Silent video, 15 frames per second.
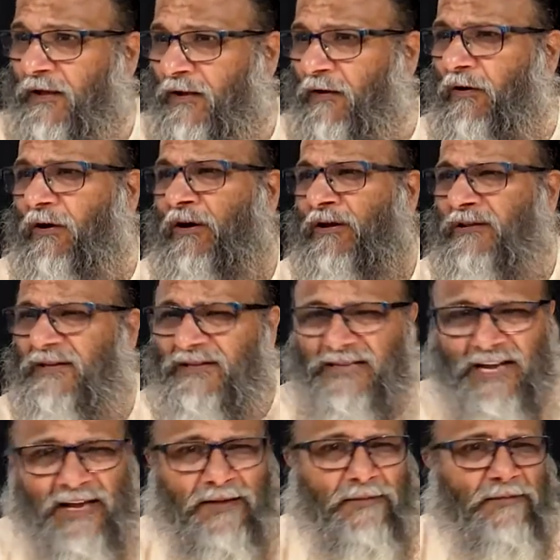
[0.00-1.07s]
All the
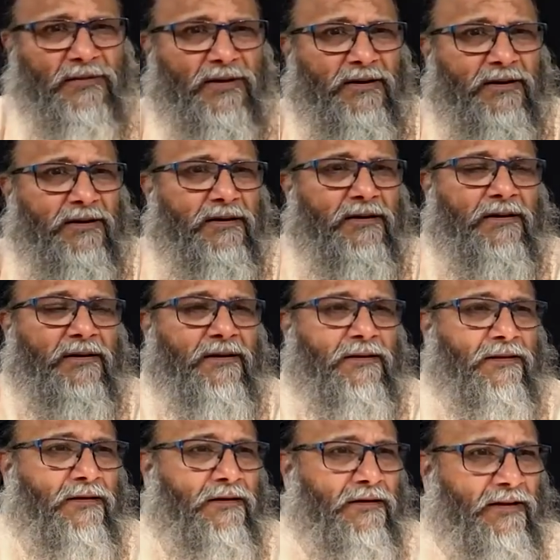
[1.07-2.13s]
time the,
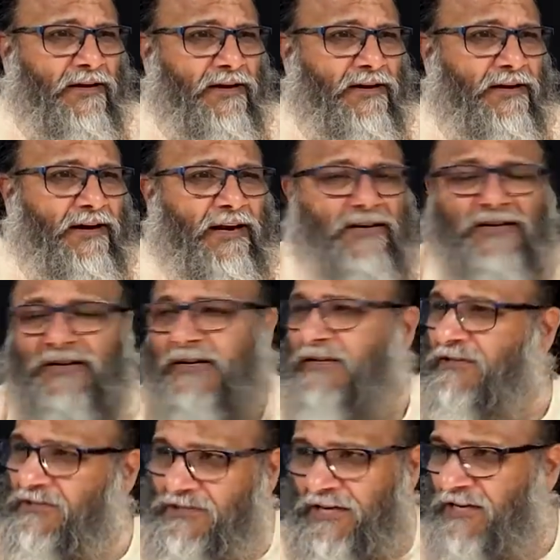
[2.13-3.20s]
the interaction
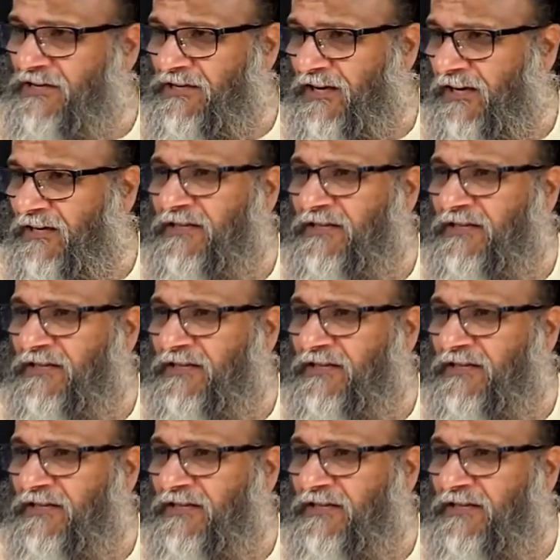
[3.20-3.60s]
is changing.